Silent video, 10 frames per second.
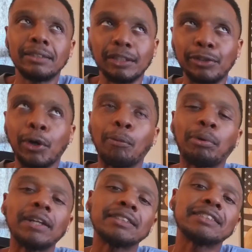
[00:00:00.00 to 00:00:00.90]
The thought
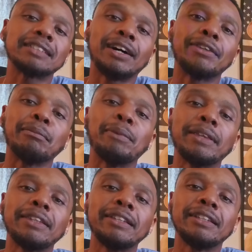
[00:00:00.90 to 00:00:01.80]
process on the
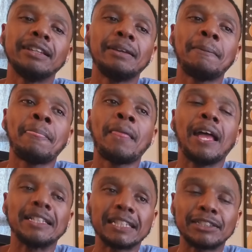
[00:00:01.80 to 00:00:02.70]
method,
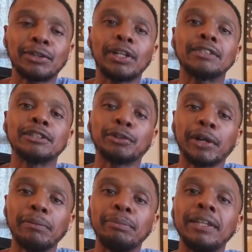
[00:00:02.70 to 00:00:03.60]
as I started to
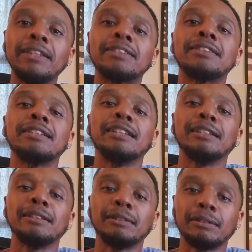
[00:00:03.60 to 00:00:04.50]
create beats
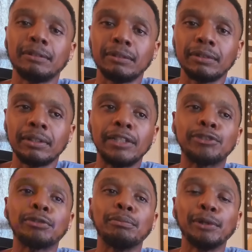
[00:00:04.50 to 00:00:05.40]
and
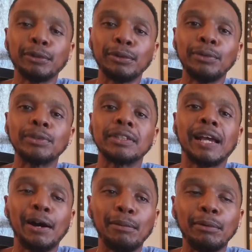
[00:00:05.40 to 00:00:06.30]
instrumentals and
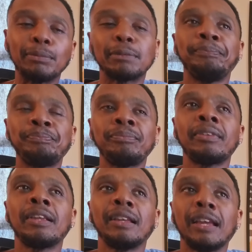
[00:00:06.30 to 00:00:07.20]
albums,
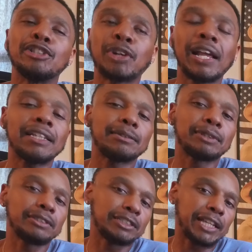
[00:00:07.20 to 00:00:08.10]
the tracks
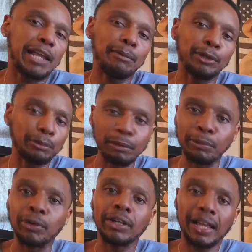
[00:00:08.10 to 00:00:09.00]
just came a little bit
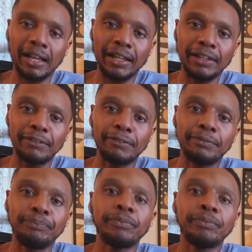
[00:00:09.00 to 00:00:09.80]
more alive.